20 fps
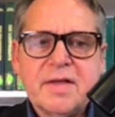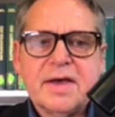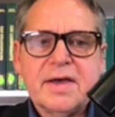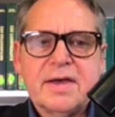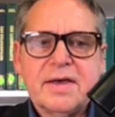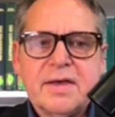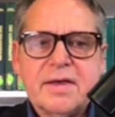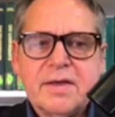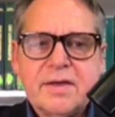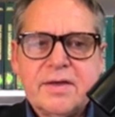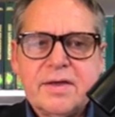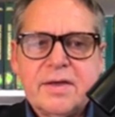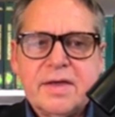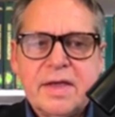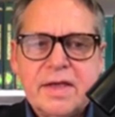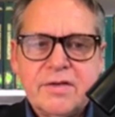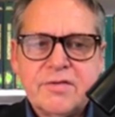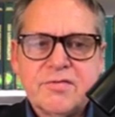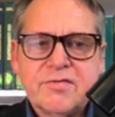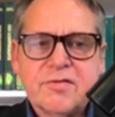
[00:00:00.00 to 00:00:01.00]
like
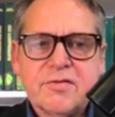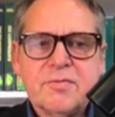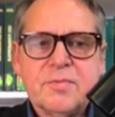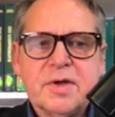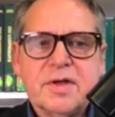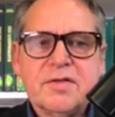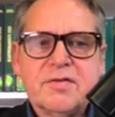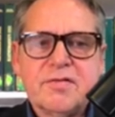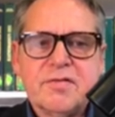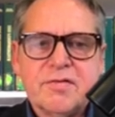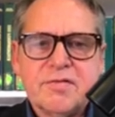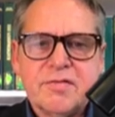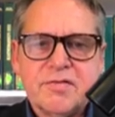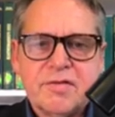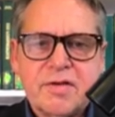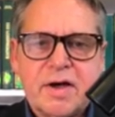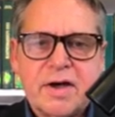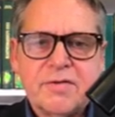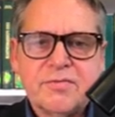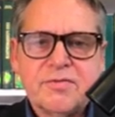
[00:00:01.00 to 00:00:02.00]
instruments,
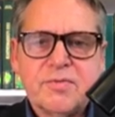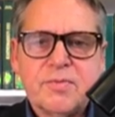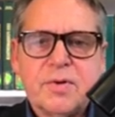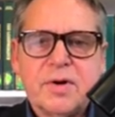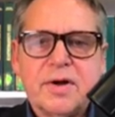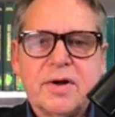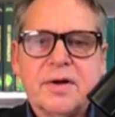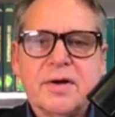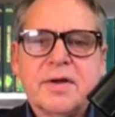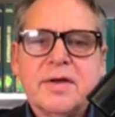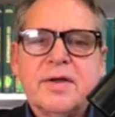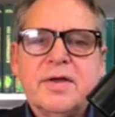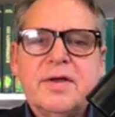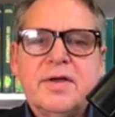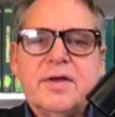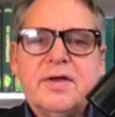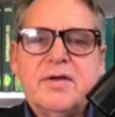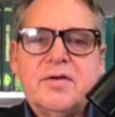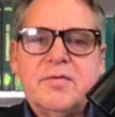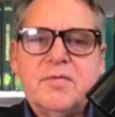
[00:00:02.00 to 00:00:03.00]
software,
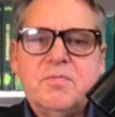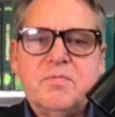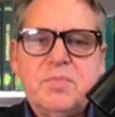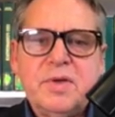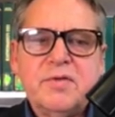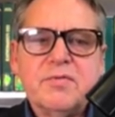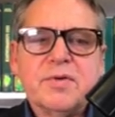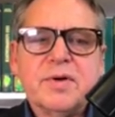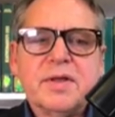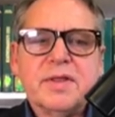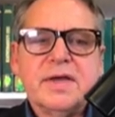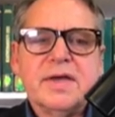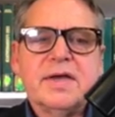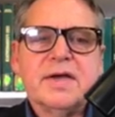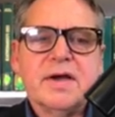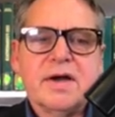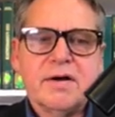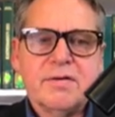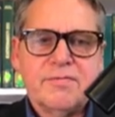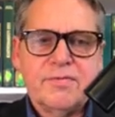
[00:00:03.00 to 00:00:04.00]
be really
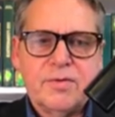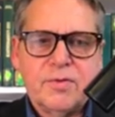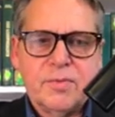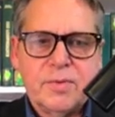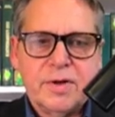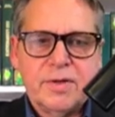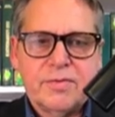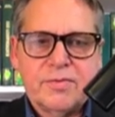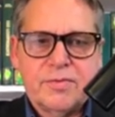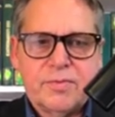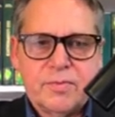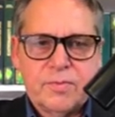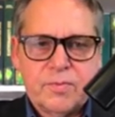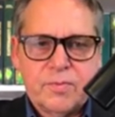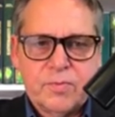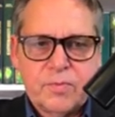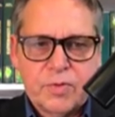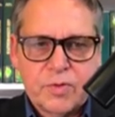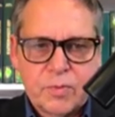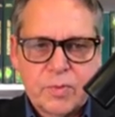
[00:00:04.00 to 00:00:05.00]
careful with
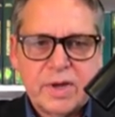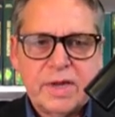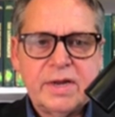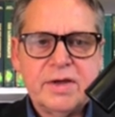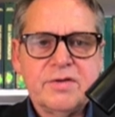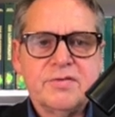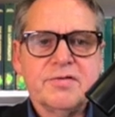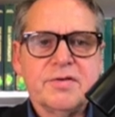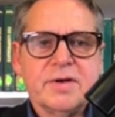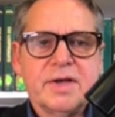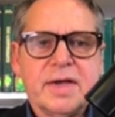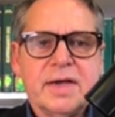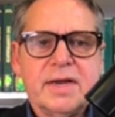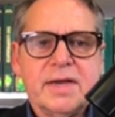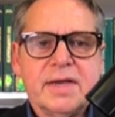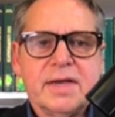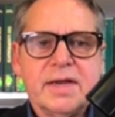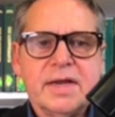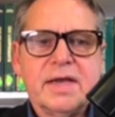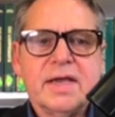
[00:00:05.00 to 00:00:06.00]
the readings you're
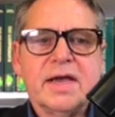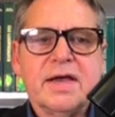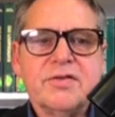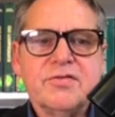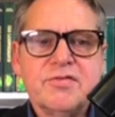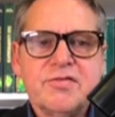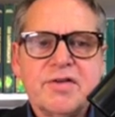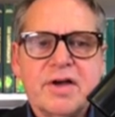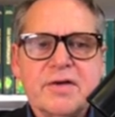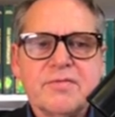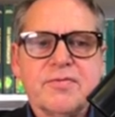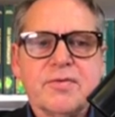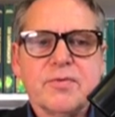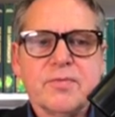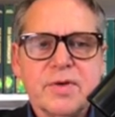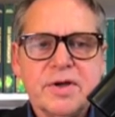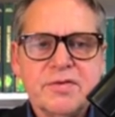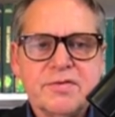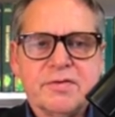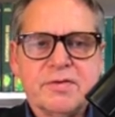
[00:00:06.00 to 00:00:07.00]
getting. And again, check
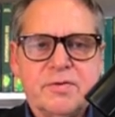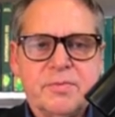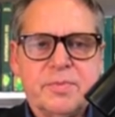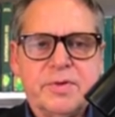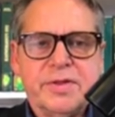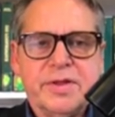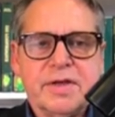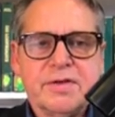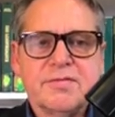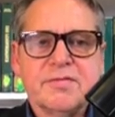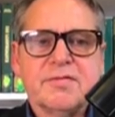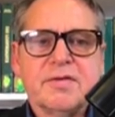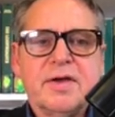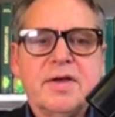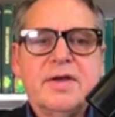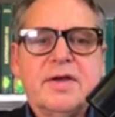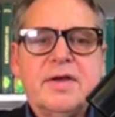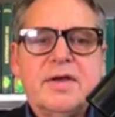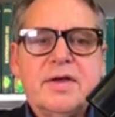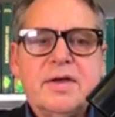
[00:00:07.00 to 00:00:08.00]
for reasonableness.
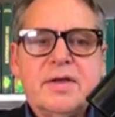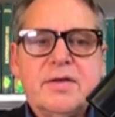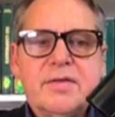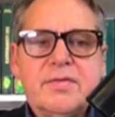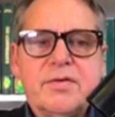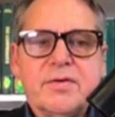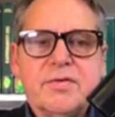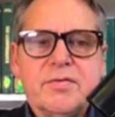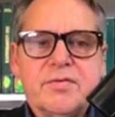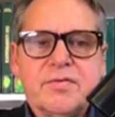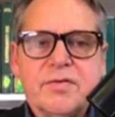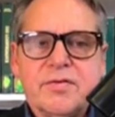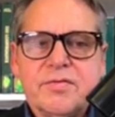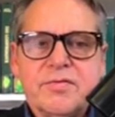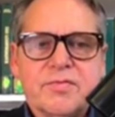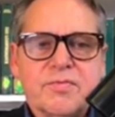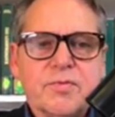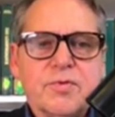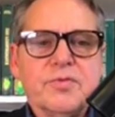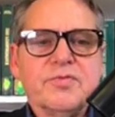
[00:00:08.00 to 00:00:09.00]
There,
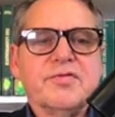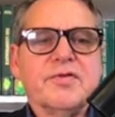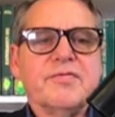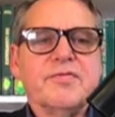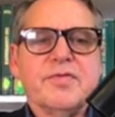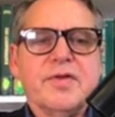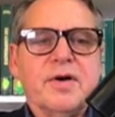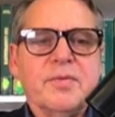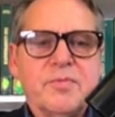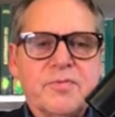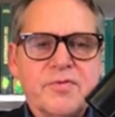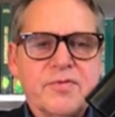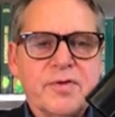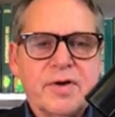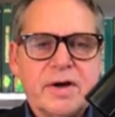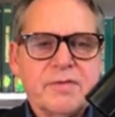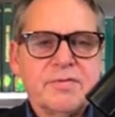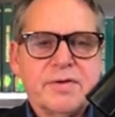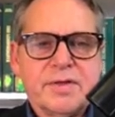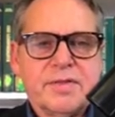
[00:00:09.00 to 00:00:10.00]
there's rules of thumb
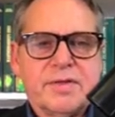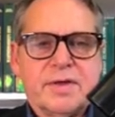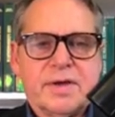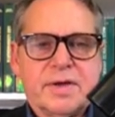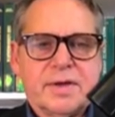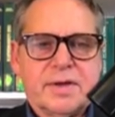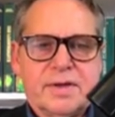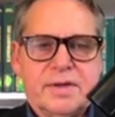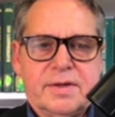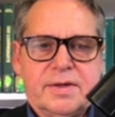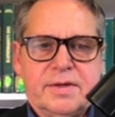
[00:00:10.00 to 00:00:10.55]
for everything.